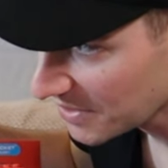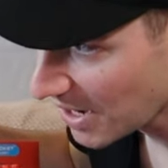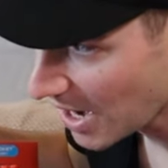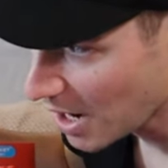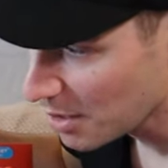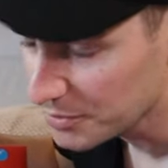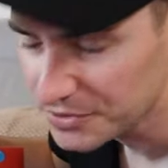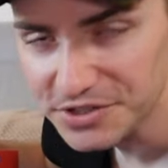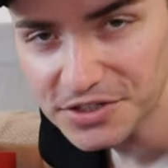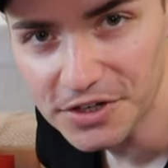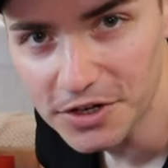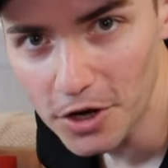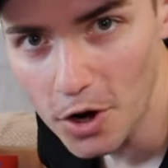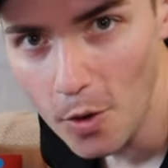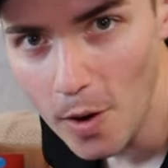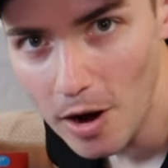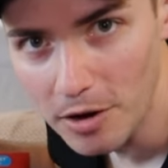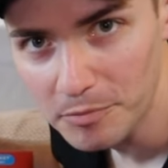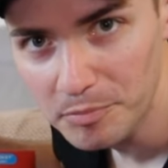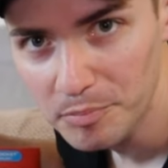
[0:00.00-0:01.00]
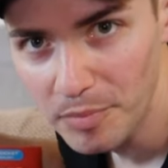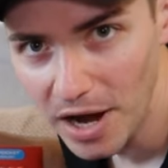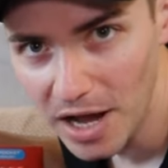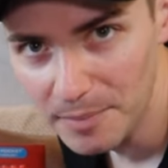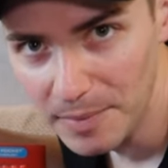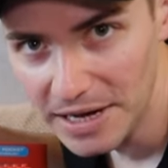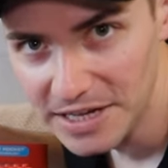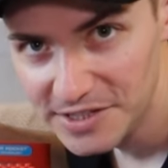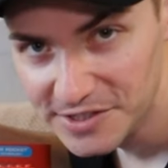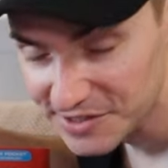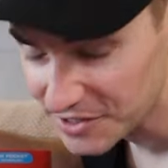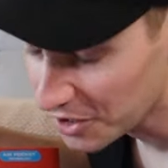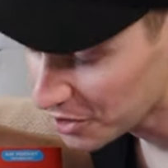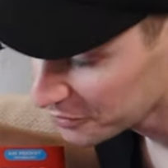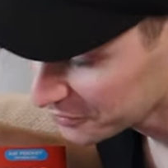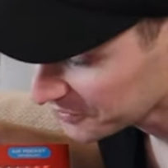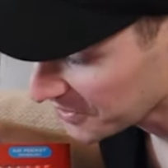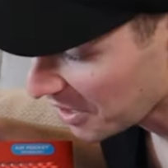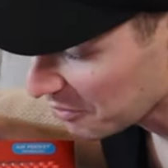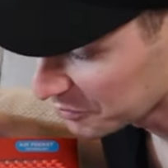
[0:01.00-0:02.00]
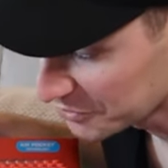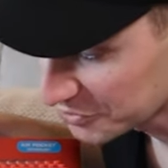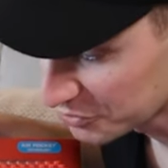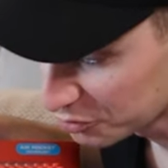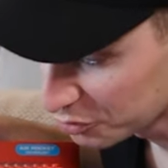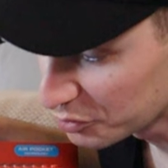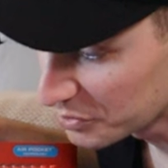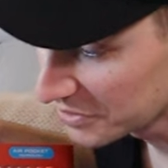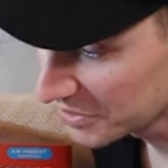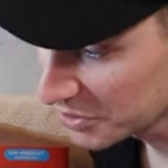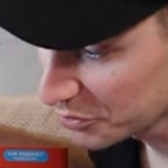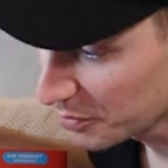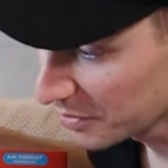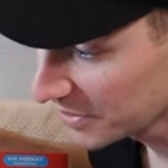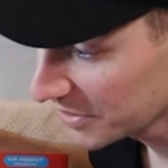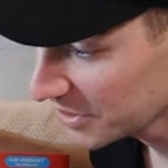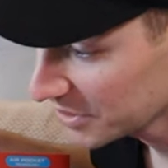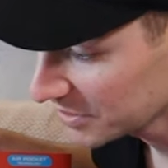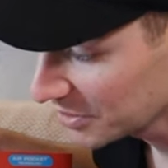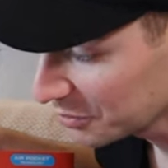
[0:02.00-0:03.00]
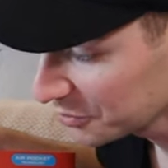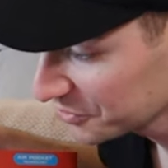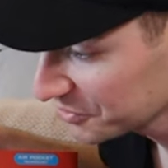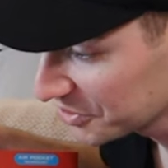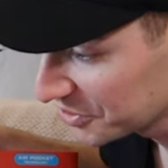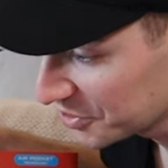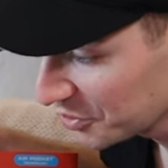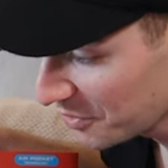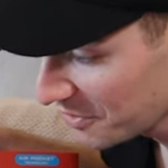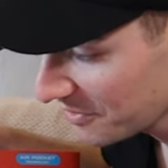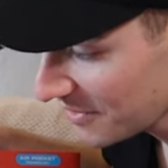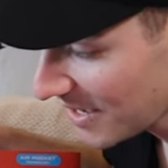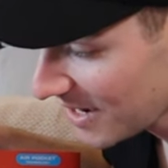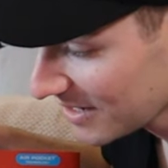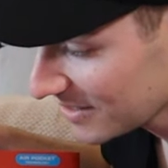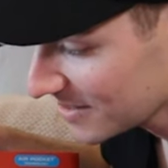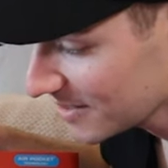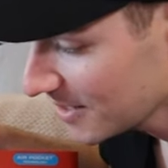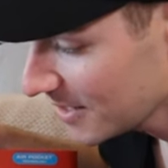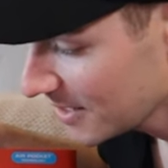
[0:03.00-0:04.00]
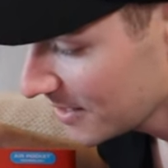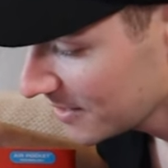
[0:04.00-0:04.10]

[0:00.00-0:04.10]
that I was gonna go out and buy myself and I was really, really close to doing that.